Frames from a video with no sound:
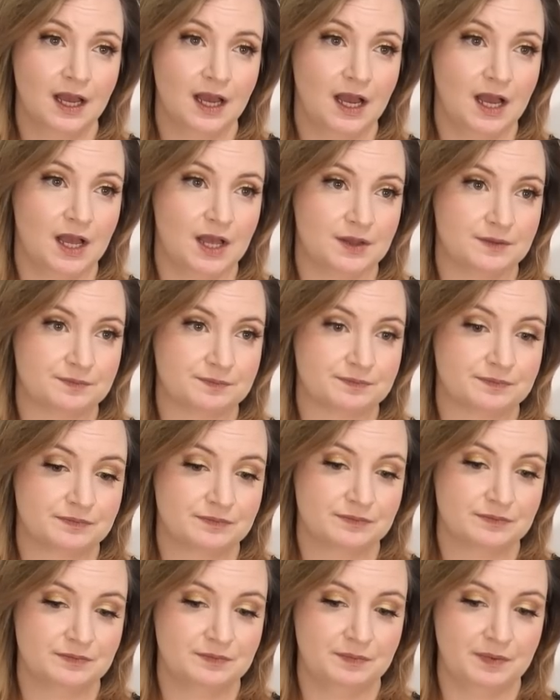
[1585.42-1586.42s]
Um,
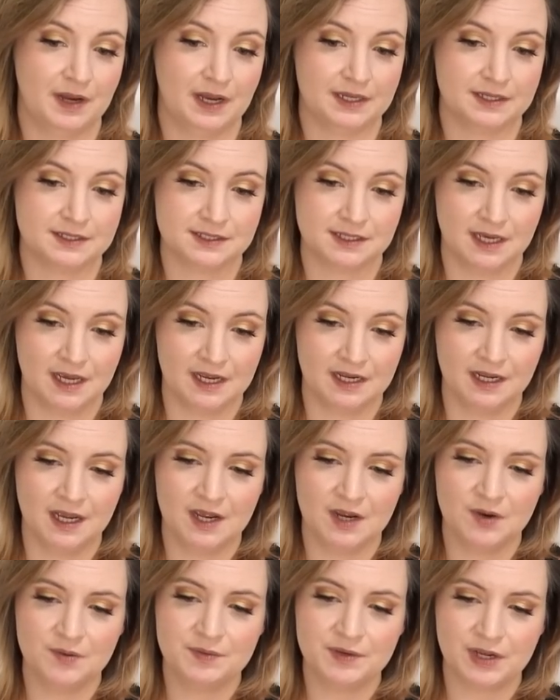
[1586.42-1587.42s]
but I,
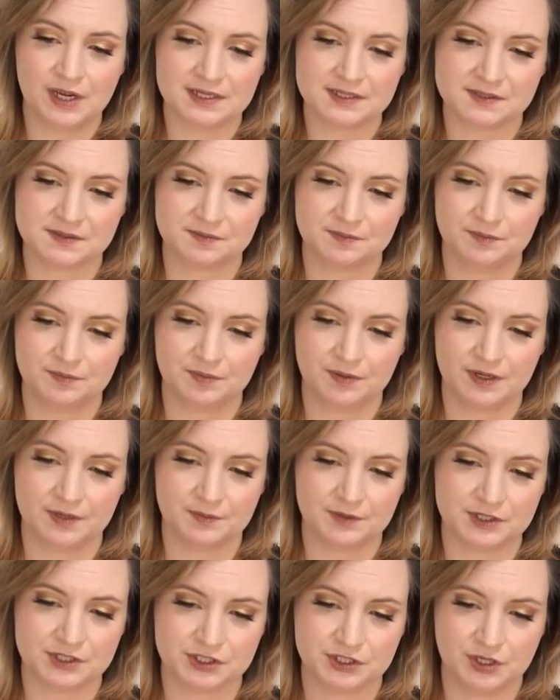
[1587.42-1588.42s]
I hope you guys pretty
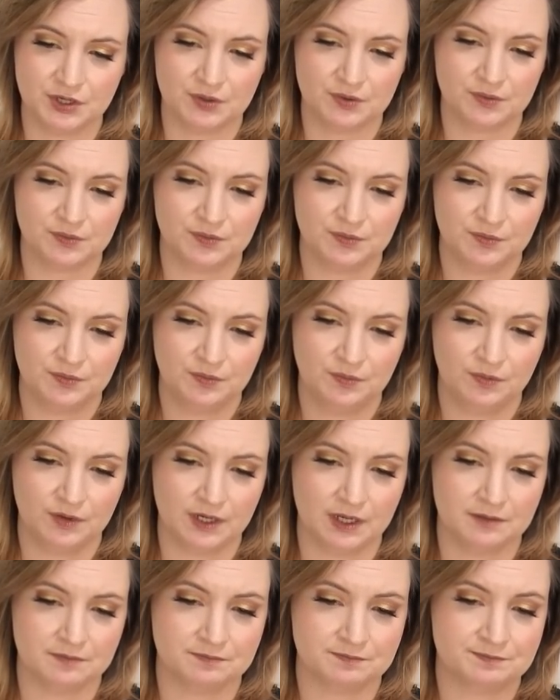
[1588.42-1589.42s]
much know
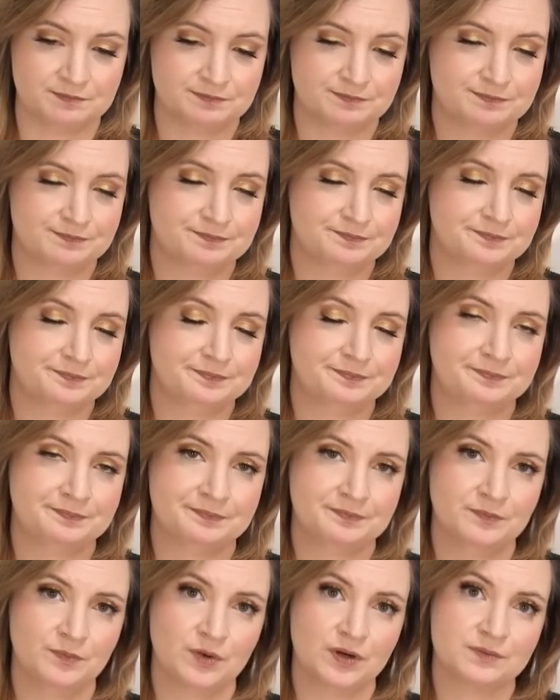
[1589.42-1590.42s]
what I'm
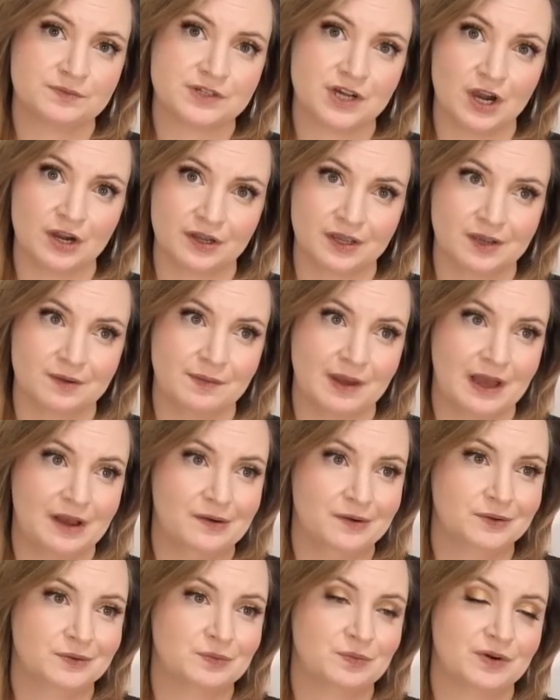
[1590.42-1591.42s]
what I'm talking
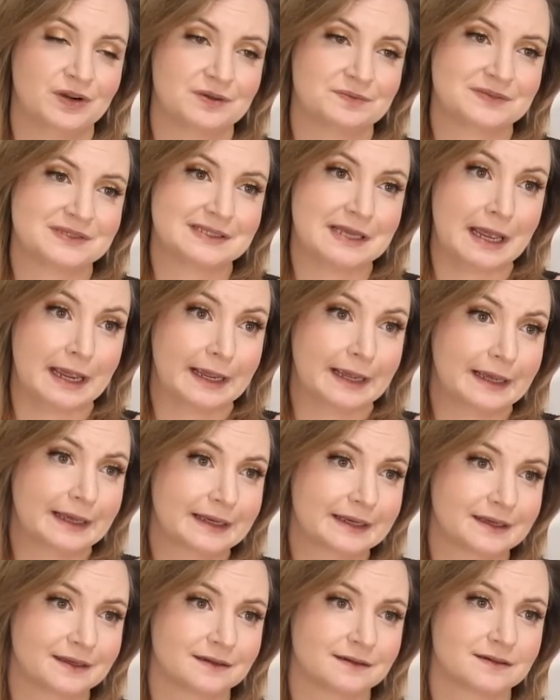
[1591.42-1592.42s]
about and what I'm
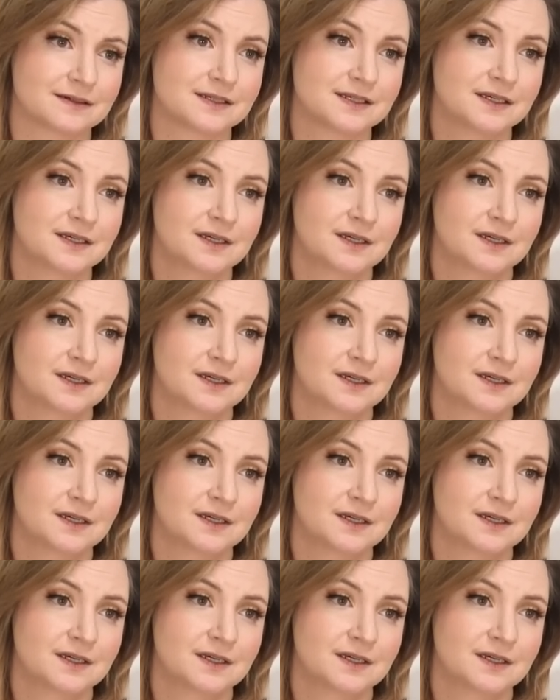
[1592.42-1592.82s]
saying and